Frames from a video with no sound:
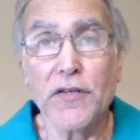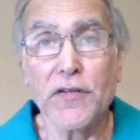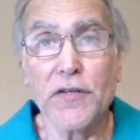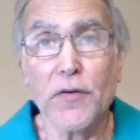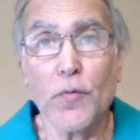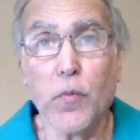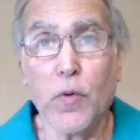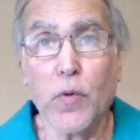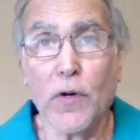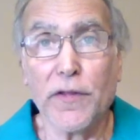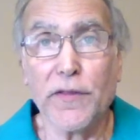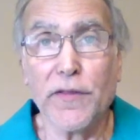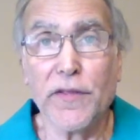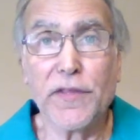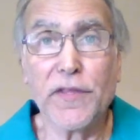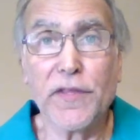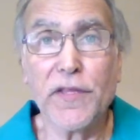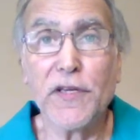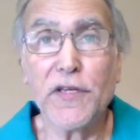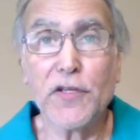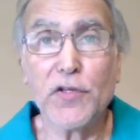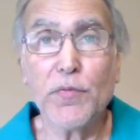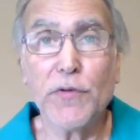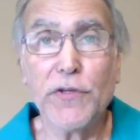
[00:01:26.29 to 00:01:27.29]
One of the
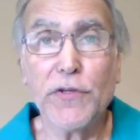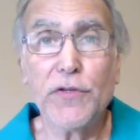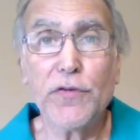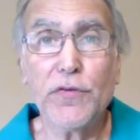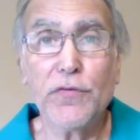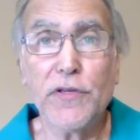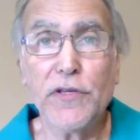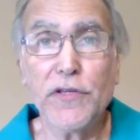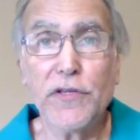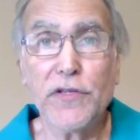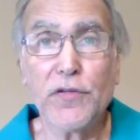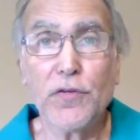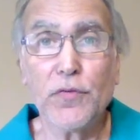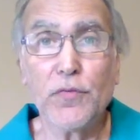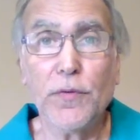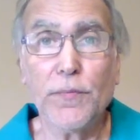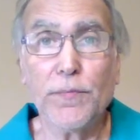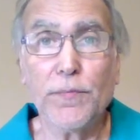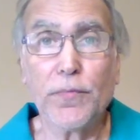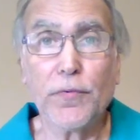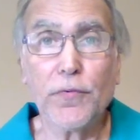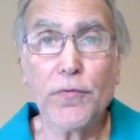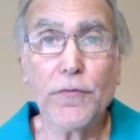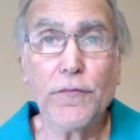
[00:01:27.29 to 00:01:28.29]
things we do need to
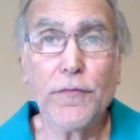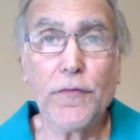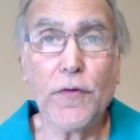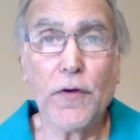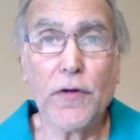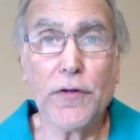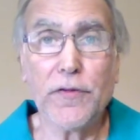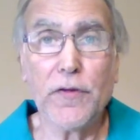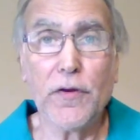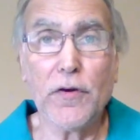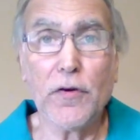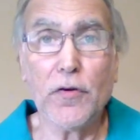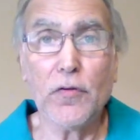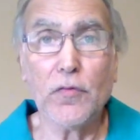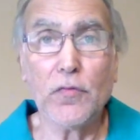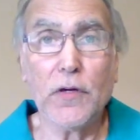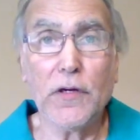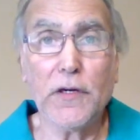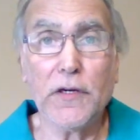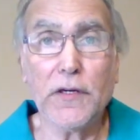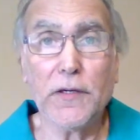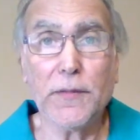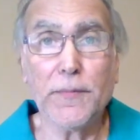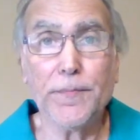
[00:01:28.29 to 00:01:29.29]
improve on,
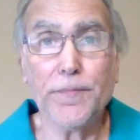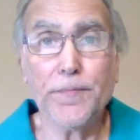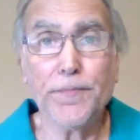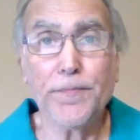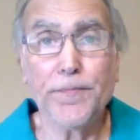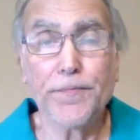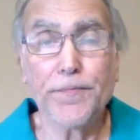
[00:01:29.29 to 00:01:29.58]
though,